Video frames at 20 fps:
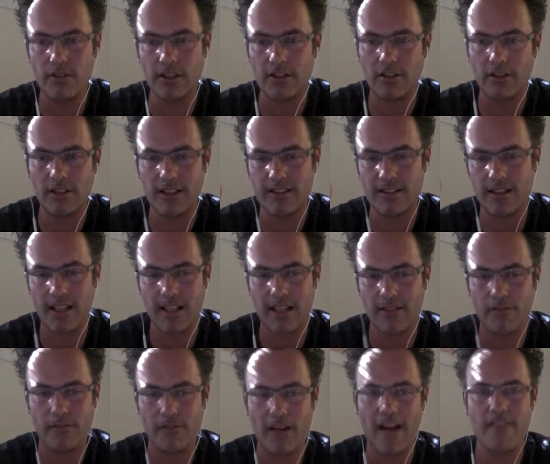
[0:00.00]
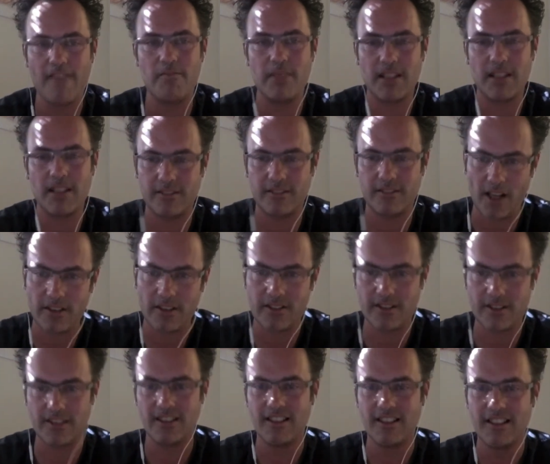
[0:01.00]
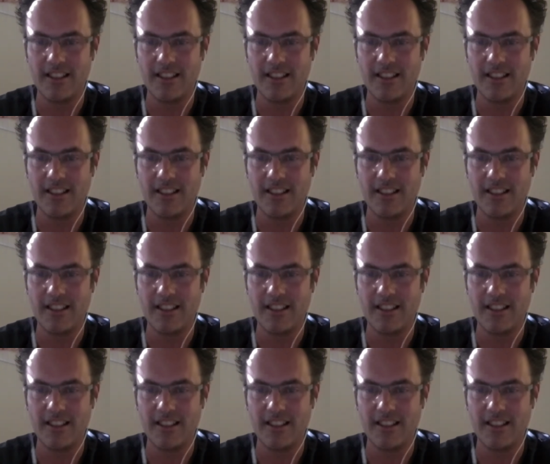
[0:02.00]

It only is like a 5-minute task,